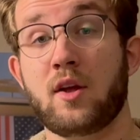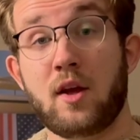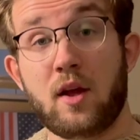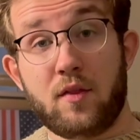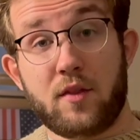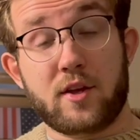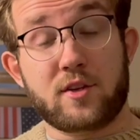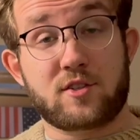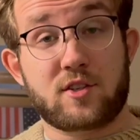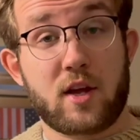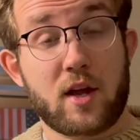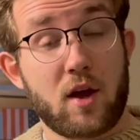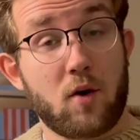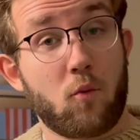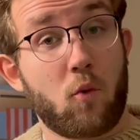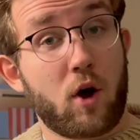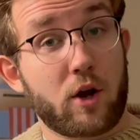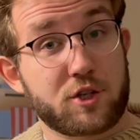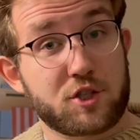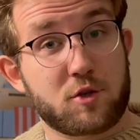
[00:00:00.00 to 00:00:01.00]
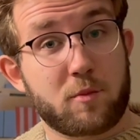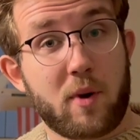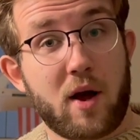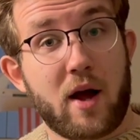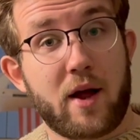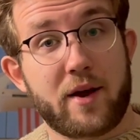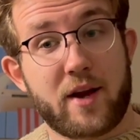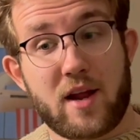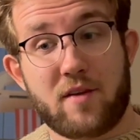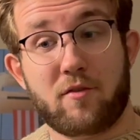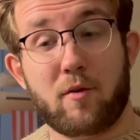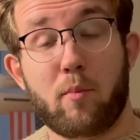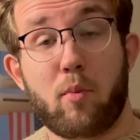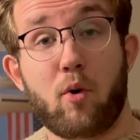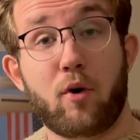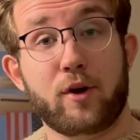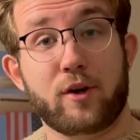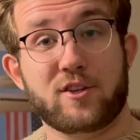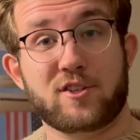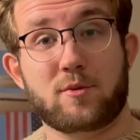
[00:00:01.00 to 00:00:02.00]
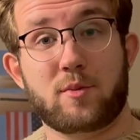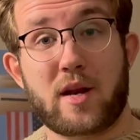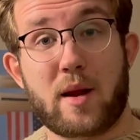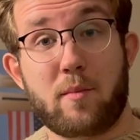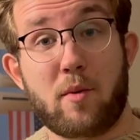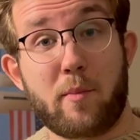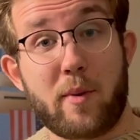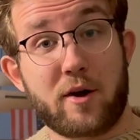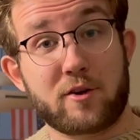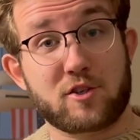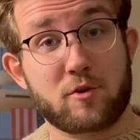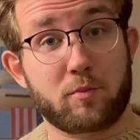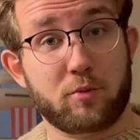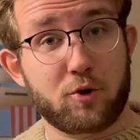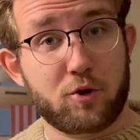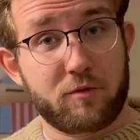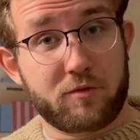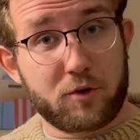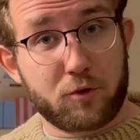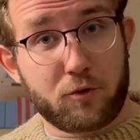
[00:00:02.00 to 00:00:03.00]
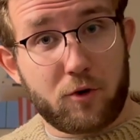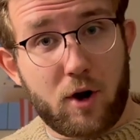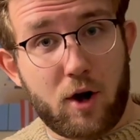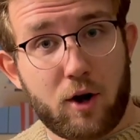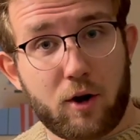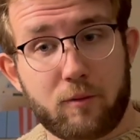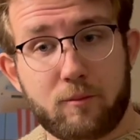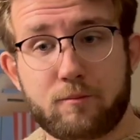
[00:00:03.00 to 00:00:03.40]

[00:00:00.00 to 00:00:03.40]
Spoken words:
They say a watched pot never boils, and I'm about to prove you wrong.